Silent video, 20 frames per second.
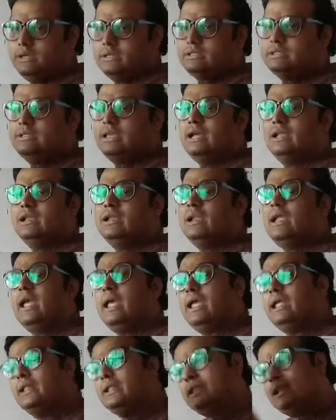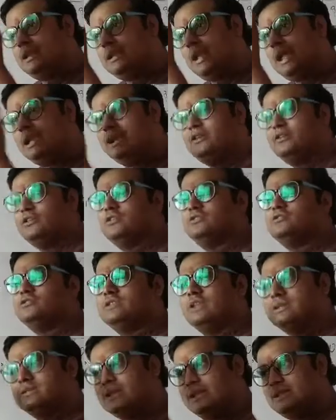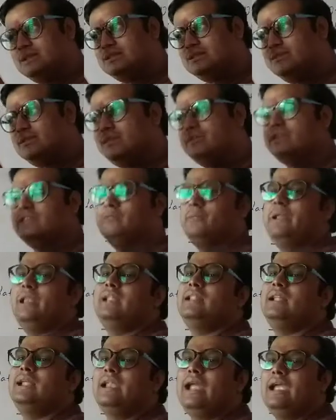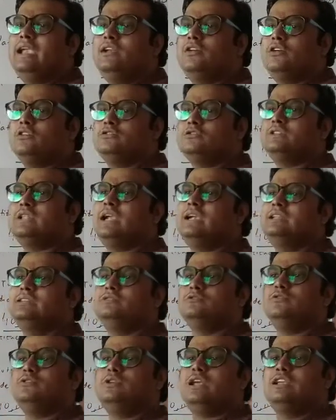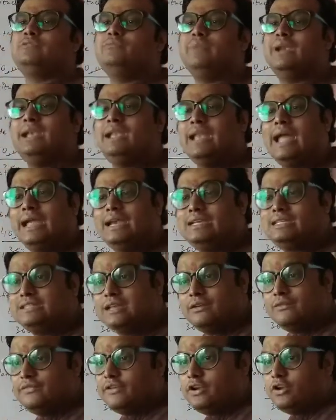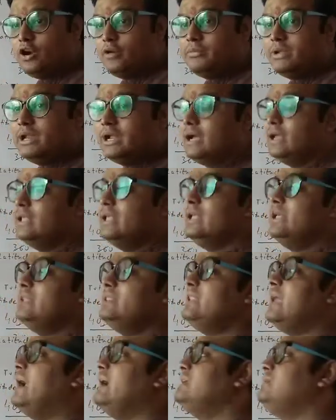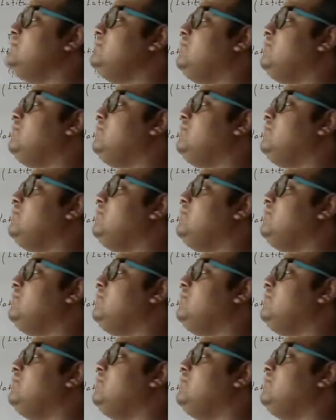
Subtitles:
sun in the night also. The sun is visible in the night also. That is known as midnight sun phenomena. That